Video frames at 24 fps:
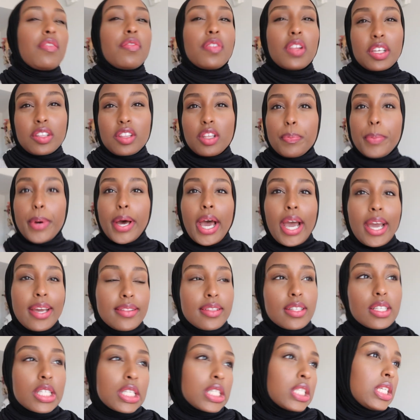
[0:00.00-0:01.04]
of like the
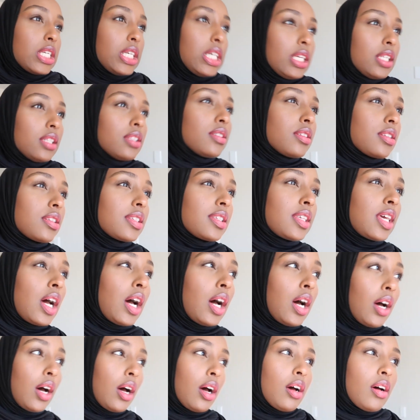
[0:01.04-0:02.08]
behind the scenes
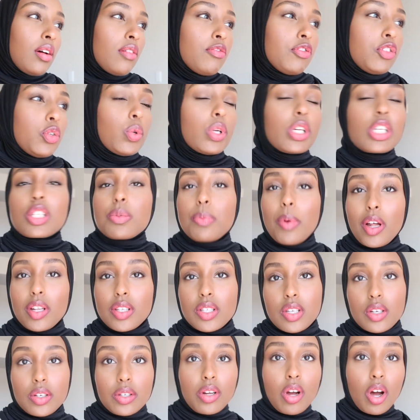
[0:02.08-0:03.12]
of doing
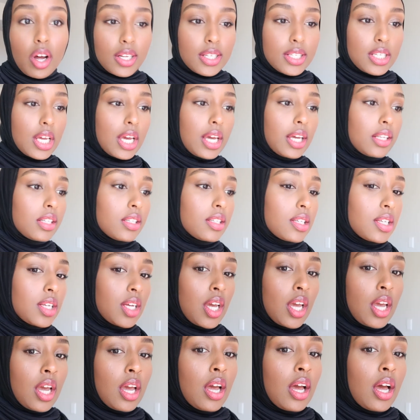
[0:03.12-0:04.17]
sponsored content,
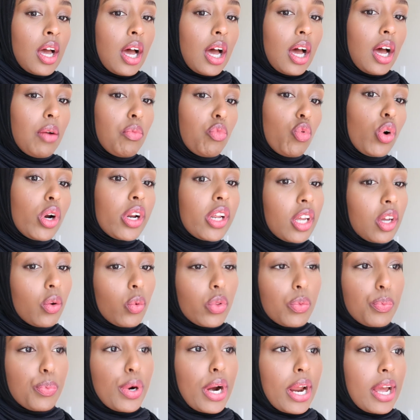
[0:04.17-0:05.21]
working
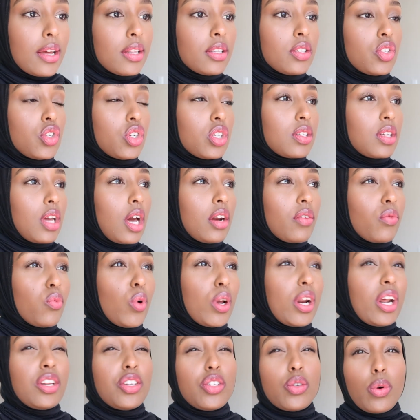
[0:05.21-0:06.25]
with brands, just kind of
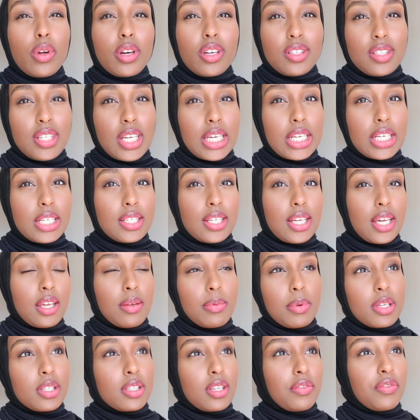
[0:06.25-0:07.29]
what I do on a
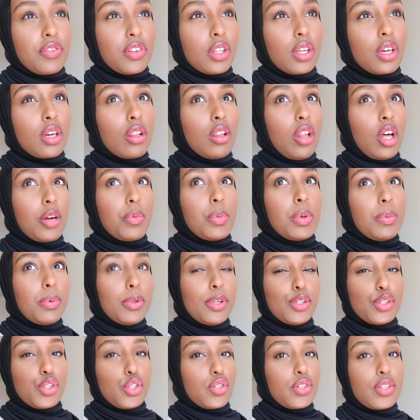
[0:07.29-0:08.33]
day-to-day, because I feel like a lot of
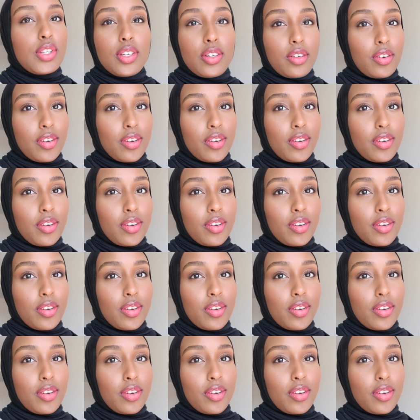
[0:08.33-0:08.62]
people are just